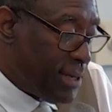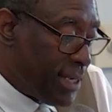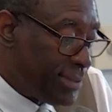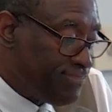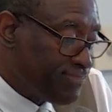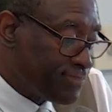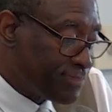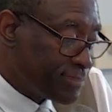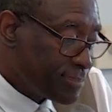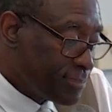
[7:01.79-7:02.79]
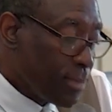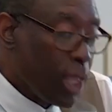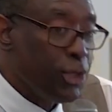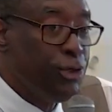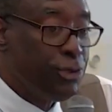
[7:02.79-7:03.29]
Amen.
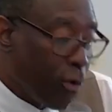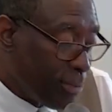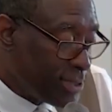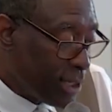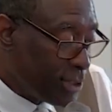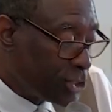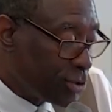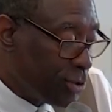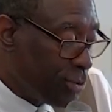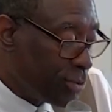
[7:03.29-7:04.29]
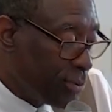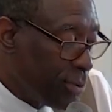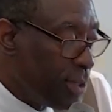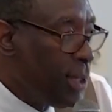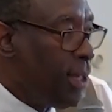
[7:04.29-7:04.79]
You know I'm telling the truth.
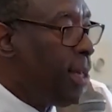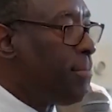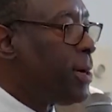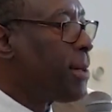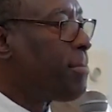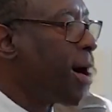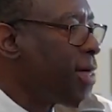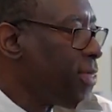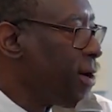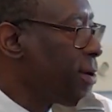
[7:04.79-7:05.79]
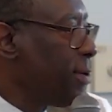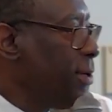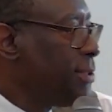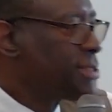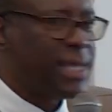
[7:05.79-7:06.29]
But a mother,
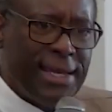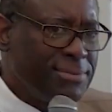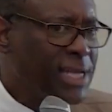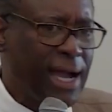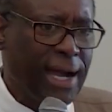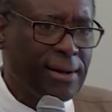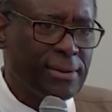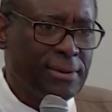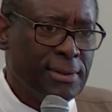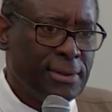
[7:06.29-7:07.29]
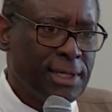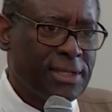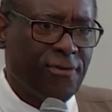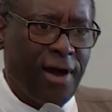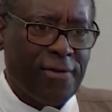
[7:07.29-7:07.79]
same child that the
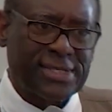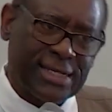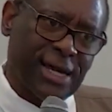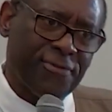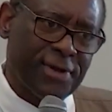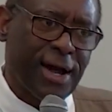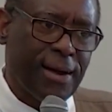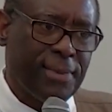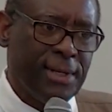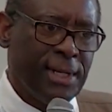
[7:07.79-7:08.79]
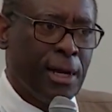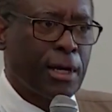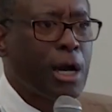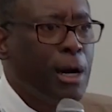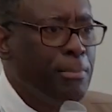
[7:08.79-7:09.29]
father said, toughen up.
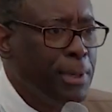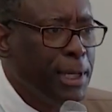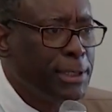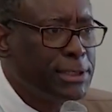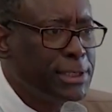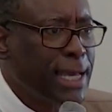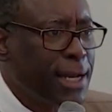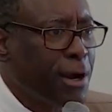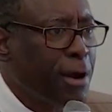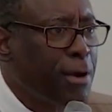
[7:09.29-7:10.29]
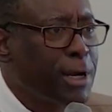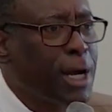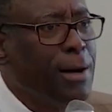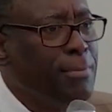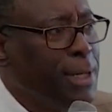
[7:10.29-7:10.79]
Come here, did that hurt?
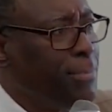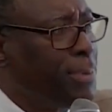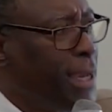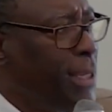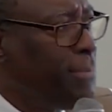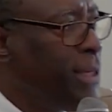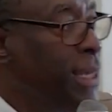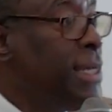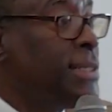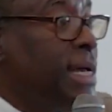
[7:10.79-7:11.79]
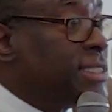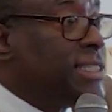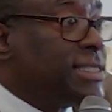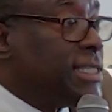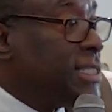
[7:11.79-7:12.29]
Come here, baby. That's
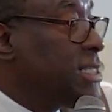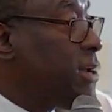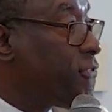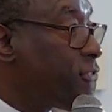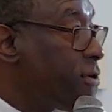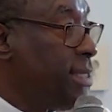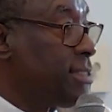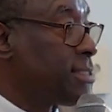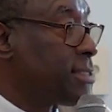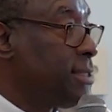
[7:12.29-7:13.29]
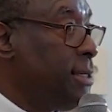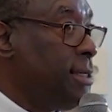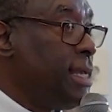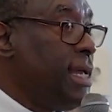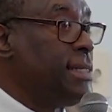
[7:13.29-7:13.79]
just the difference
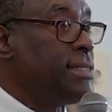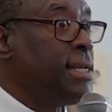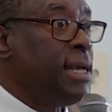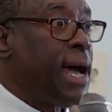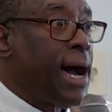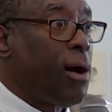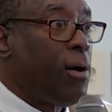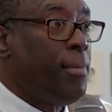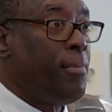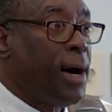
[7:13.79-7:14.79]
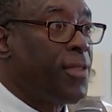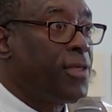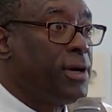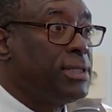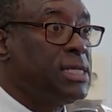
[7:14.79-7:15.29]
in how a
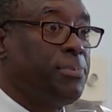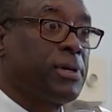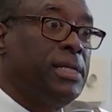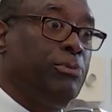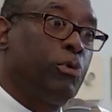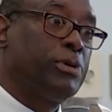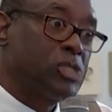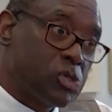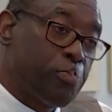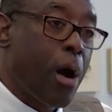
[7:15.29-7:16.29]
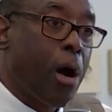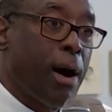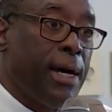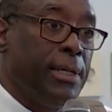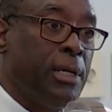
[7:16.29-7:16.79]
mother typically will
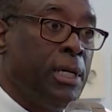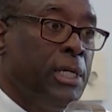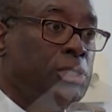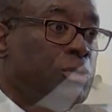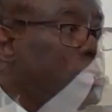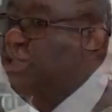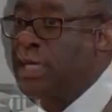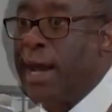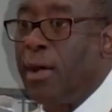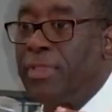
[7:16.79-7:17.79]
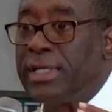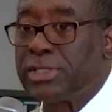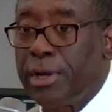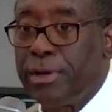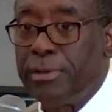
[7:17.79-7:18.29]
respond to a child that's
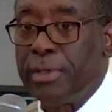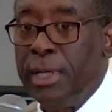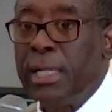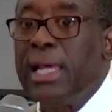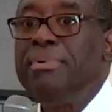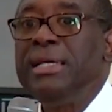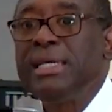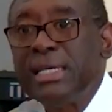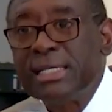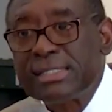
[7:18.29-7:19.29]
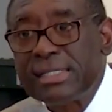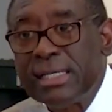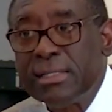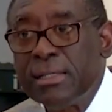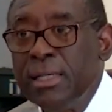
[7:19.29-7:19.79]
hurt. Let me kiss it.
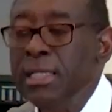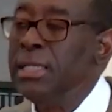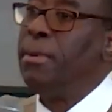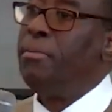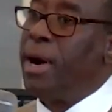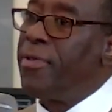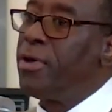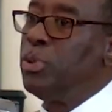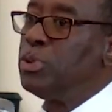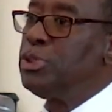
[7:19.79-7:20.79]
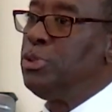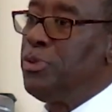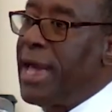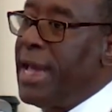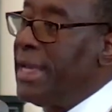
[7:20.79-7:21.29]
Mother will do
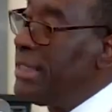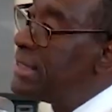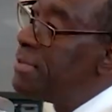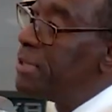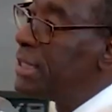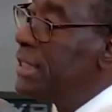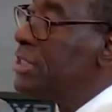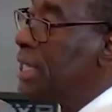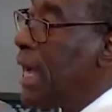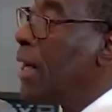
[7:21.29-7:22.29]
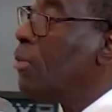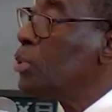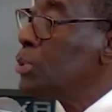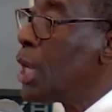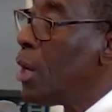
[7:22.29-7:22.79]
that. And typically a child will
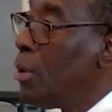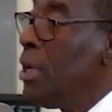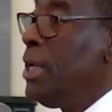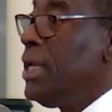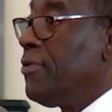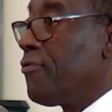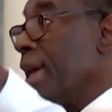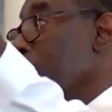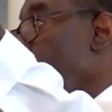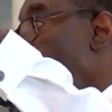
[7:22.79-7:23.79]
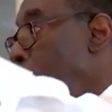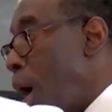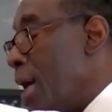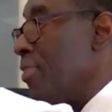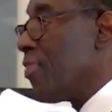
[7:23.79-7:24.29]
know if they
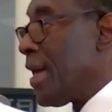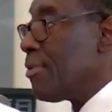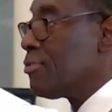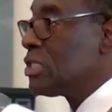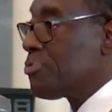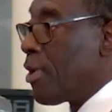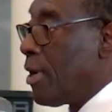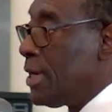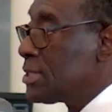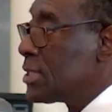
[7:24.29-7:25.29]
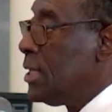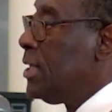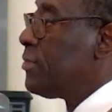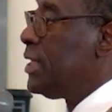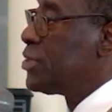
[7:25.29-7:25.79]
want that response,
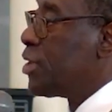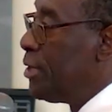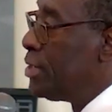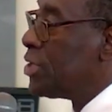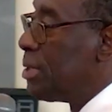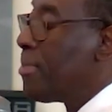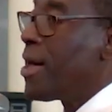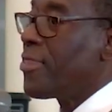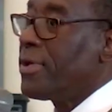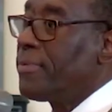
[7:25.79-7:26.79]
they turn to the mother.